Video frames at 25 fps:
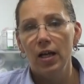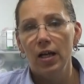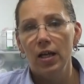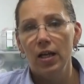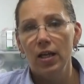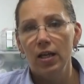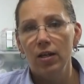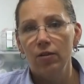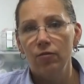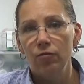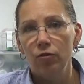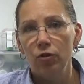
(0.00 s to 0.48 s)

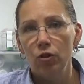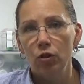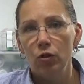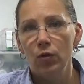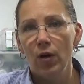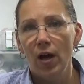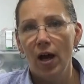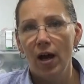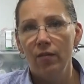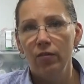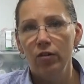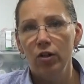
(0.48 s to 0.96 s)
if you
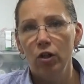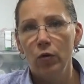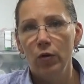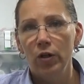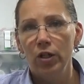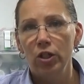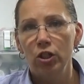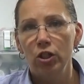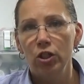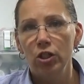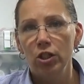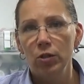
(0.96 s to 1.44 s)
have any
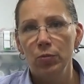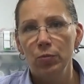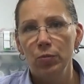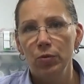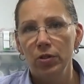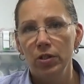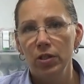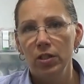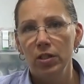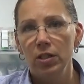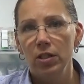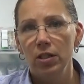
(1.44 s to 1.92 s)
questions,
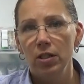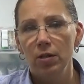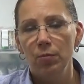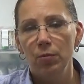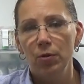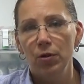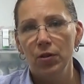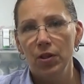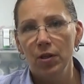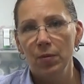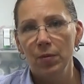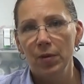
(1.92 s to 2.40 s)
please
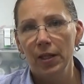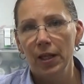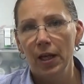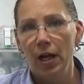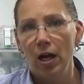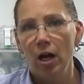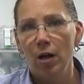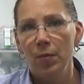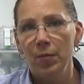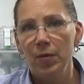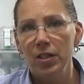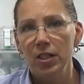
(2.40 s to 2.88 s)
put them in the
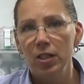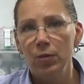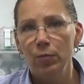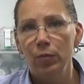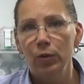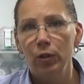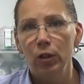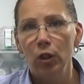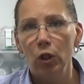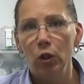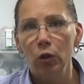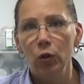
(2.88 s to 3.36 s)
comments
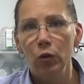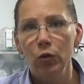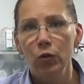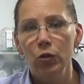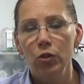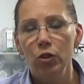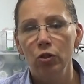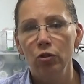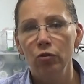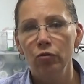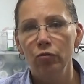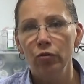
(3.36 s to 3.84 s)
below.
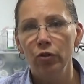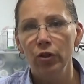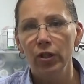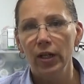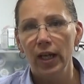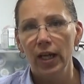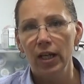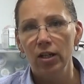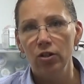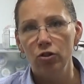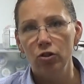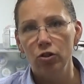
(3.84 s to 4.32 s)
Don't
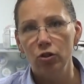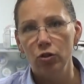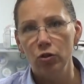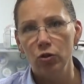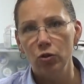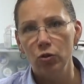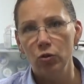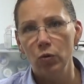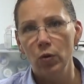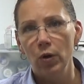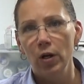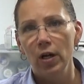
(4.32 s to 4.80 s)
forget
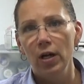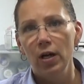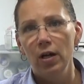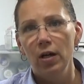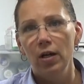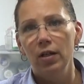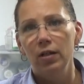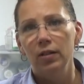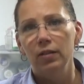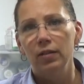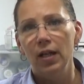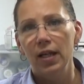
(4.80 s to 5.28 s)
to
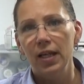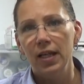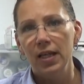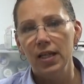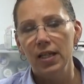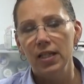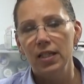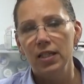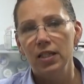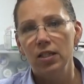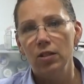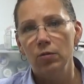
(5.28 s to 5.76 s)
like
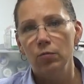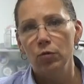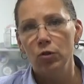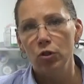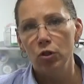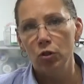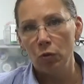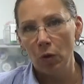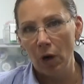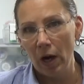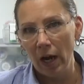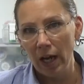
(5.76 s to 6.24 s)
and
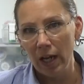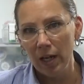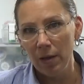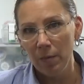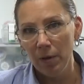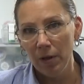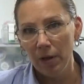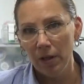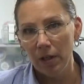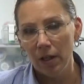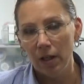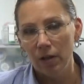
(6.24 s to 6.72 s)
subscribe
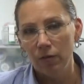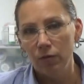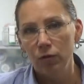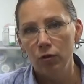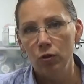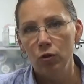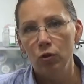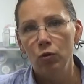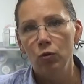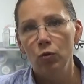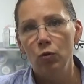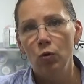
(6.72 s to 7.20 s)
if
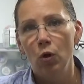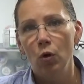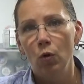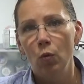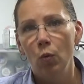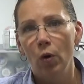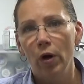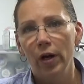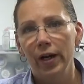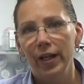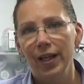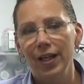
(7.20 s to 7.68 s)
you
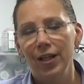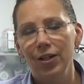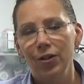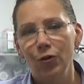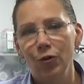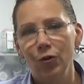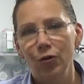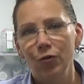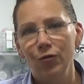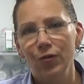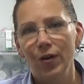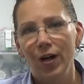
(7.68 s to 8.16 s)
want to get
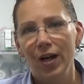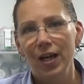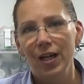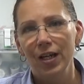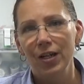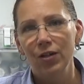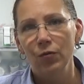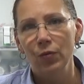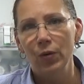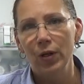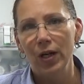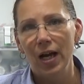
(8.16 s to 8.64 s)

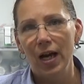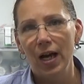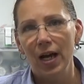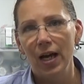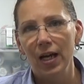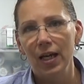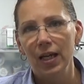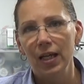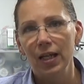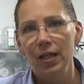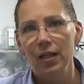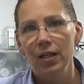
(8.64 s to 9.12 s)
notified when
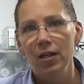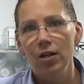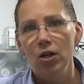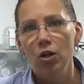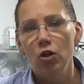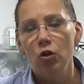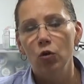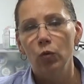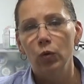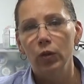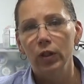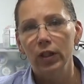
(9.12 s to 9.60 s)
I
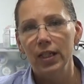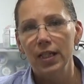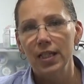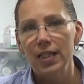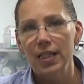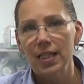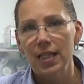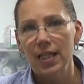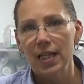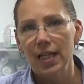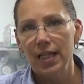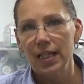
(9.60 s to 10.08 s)
release
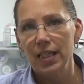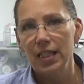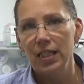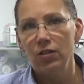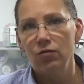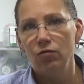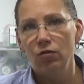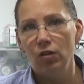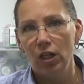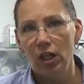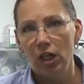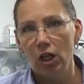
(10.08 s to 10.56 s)
the next
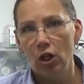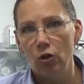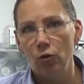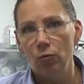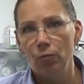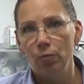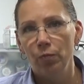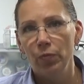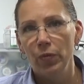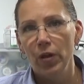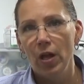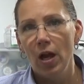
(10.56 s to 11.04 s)
video.
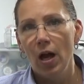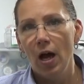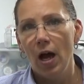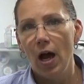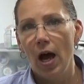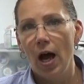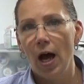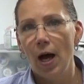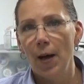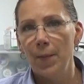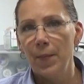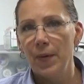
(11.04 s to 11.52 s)

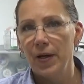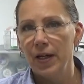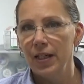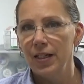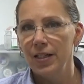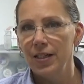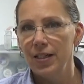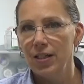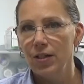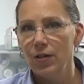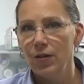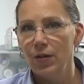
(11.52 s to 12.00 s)
But
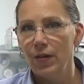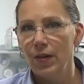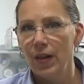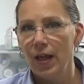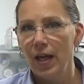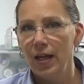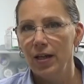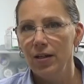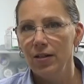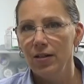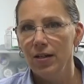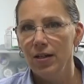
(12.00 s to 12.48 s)
until
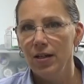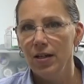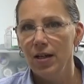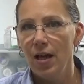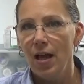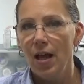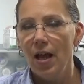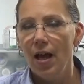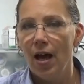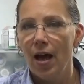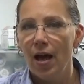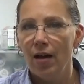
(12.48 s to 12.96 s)
then,
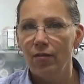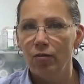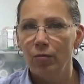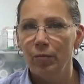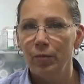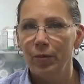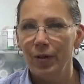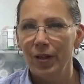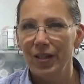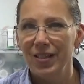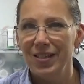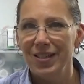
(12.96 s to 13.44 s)
have a
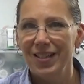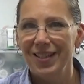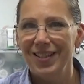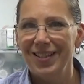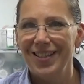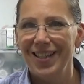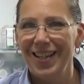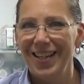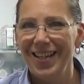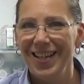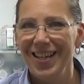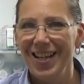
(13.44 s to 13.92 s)
blessed
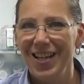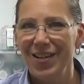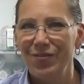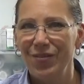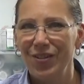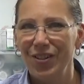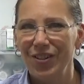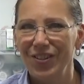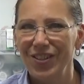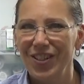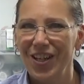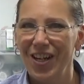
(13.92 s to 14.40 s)
day, and
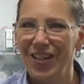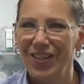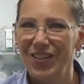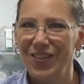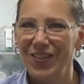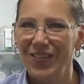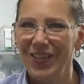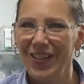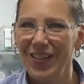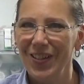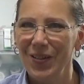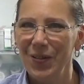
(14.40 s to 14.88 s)
we'll talk
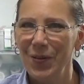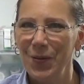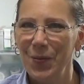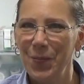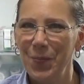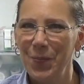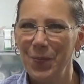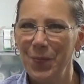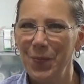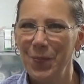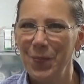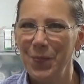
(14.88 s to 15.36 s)
to you later.
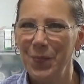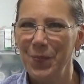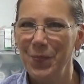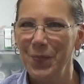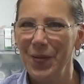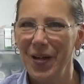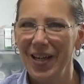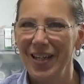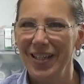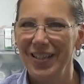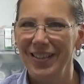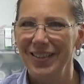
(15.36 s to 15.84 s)

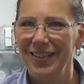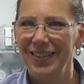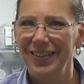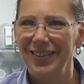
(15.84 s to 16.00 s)
Bye.